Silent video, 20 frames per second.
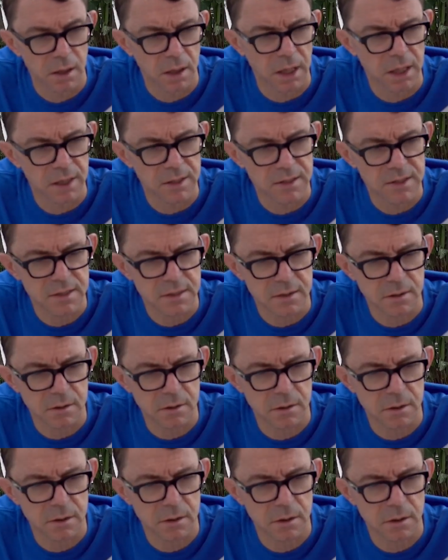it's
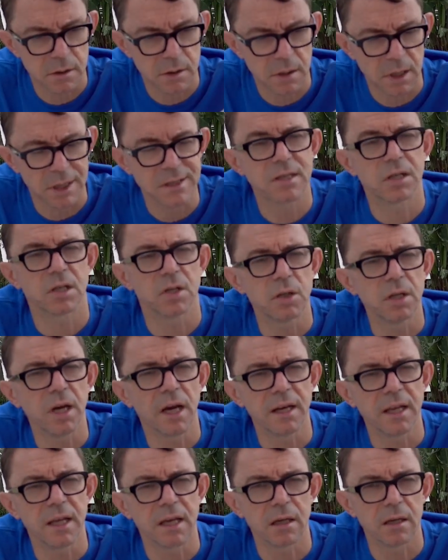a good
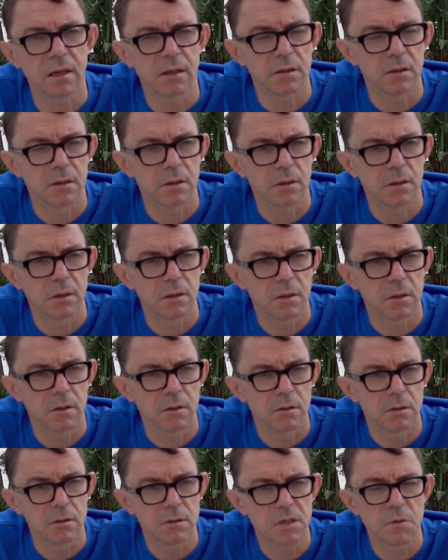idea
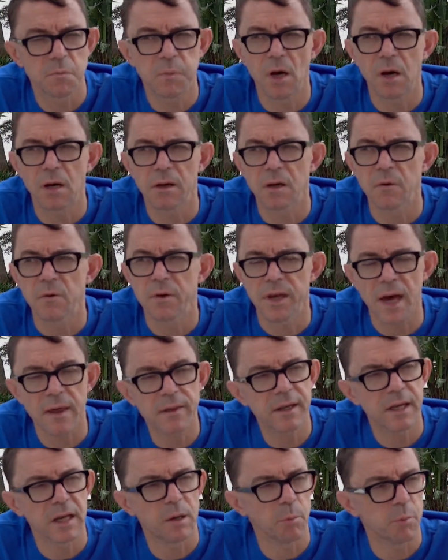to partner with
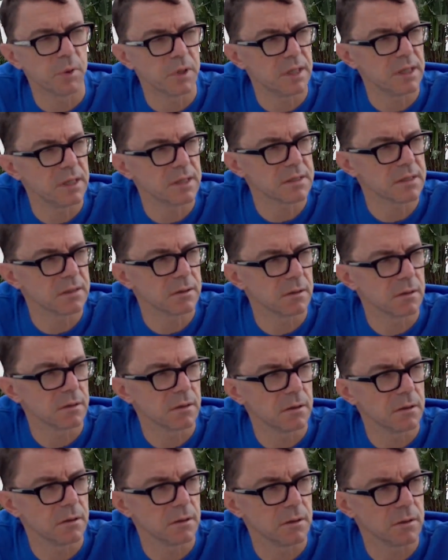other companies
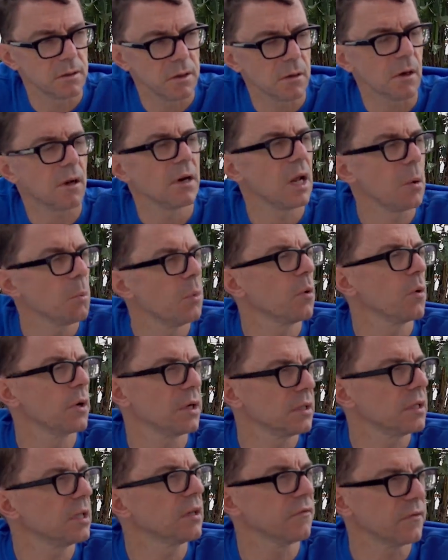that are number
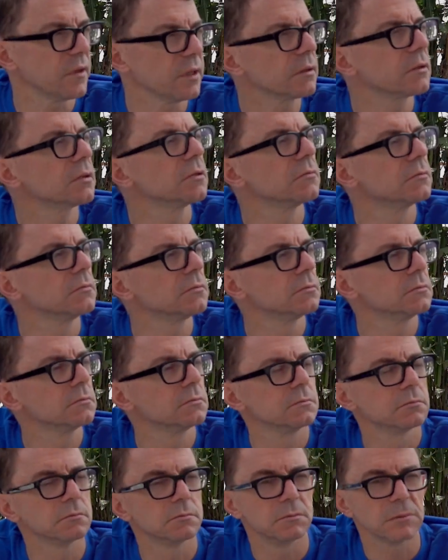one in their field.
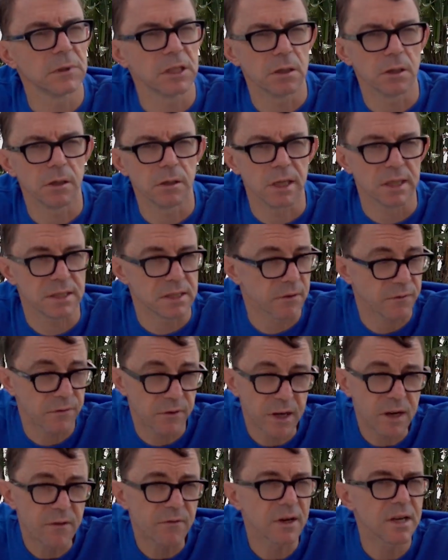It's a
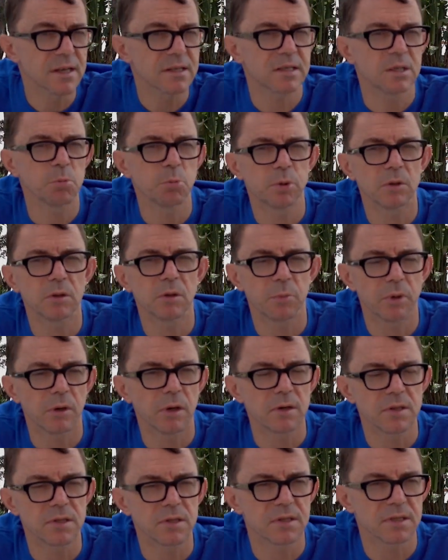very, very simple
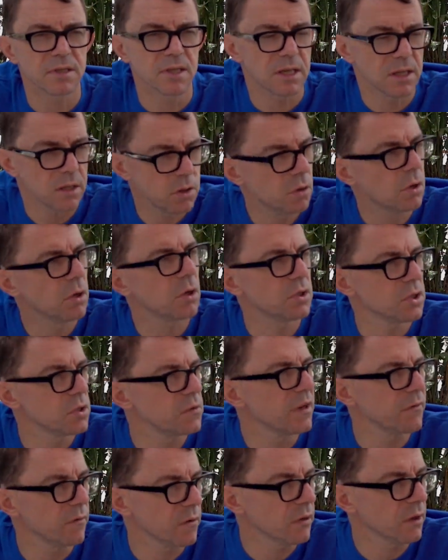approach to say you can't
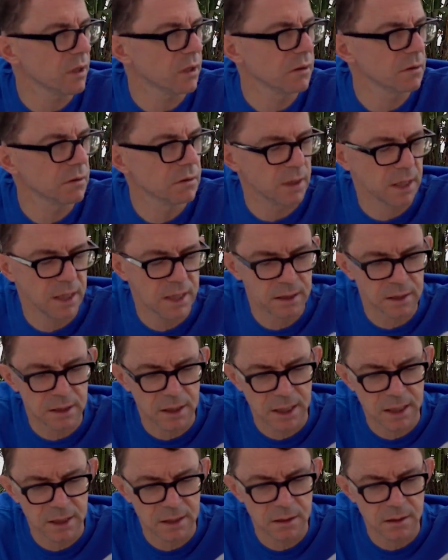do everything.
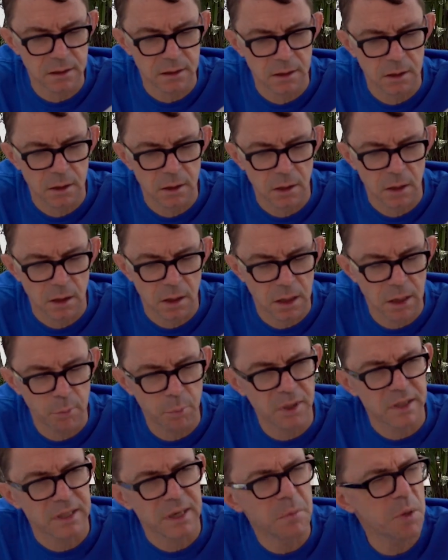
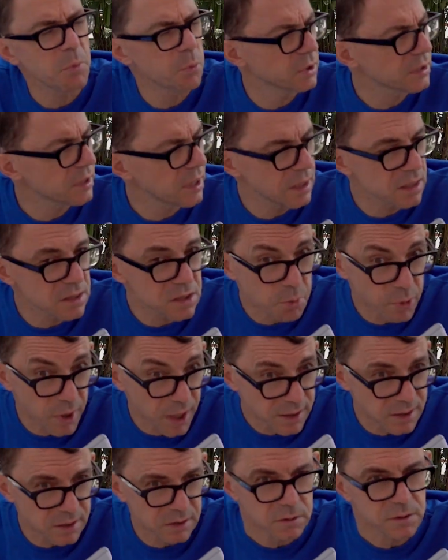But let me put that into
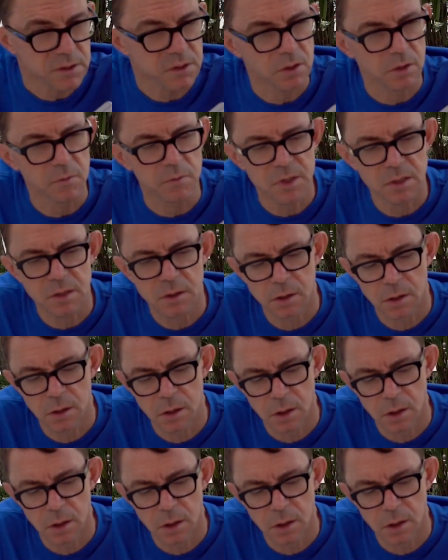practical terms.